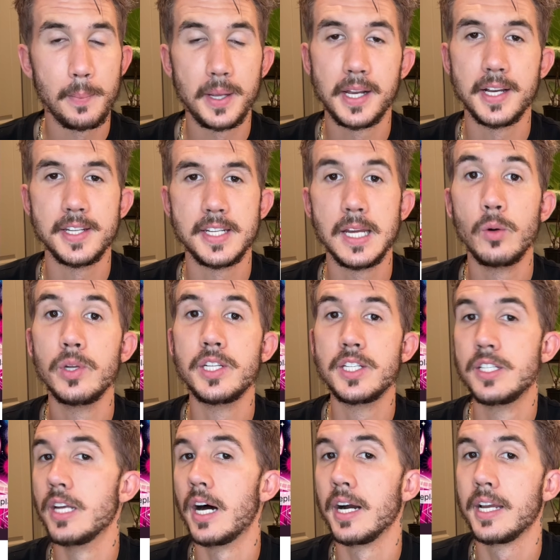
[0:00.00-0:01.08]
because it would
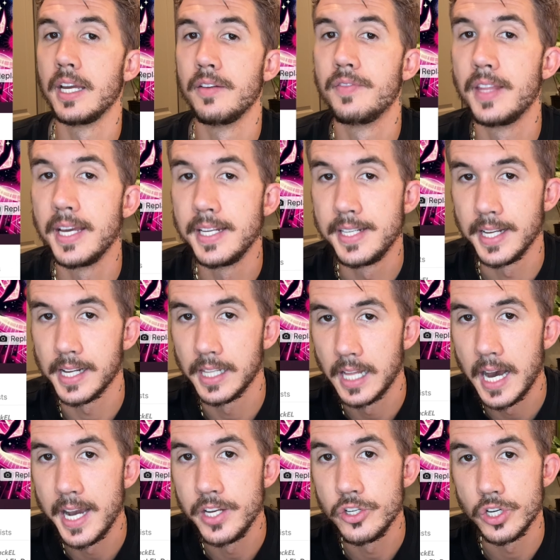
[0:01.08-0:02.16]
suck if they
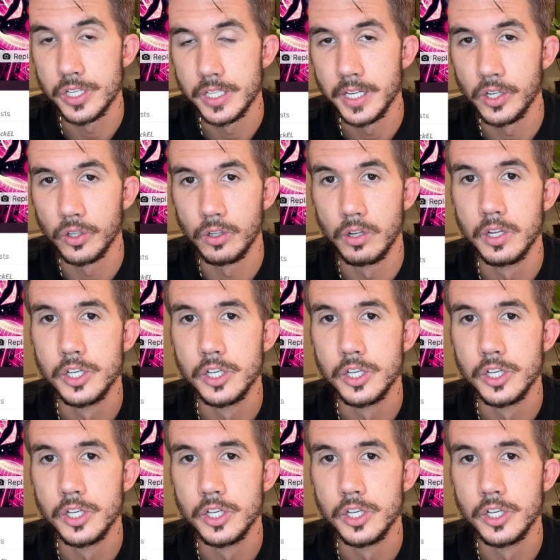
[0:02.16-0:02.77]
declined your single